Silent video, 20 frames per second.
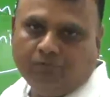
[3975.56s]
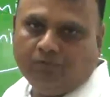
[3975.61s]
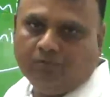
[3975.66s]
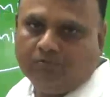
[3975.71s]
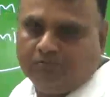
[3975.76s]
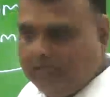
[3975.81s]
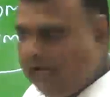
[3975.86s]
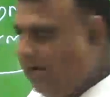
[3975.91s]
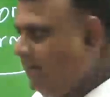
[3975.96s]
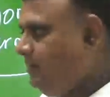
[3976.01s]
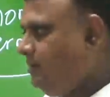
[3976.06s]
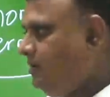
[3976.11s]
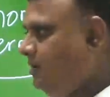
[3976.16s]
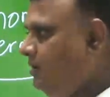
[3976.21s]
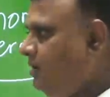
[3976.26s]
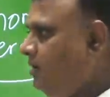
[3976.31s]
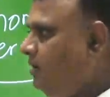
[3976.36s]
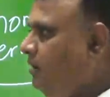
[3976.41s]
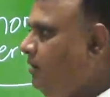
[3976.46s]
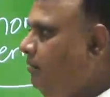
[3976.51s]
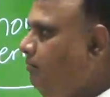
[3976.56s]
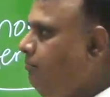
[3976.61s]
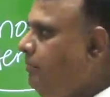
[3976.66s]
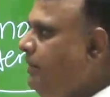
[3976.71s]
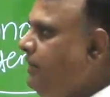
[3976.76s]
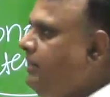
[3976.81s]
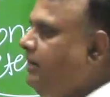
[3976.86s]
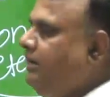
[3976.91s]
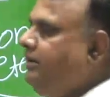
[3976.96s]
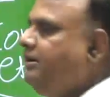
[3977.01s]
that
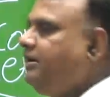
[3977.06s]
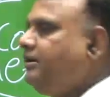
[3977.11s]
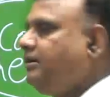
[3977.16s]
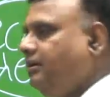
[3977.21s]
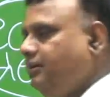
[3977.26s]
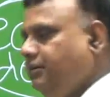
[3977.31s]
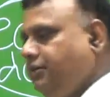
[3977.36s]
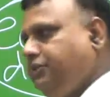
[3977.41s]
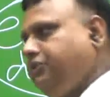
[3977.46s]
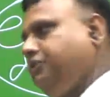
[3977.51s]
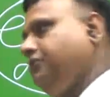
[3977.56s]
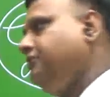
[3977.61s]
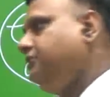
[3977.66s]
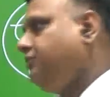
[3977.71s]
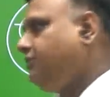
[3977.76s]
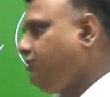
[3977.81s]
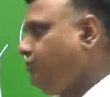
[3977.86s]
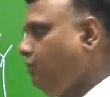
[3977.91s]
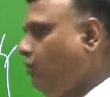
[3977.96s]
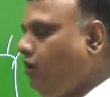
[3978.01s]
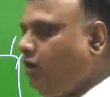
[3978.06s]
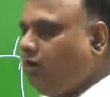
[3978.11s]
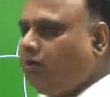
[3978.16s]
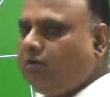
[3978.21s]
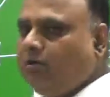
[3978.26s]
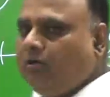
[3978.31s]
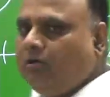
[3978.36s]
material conditions or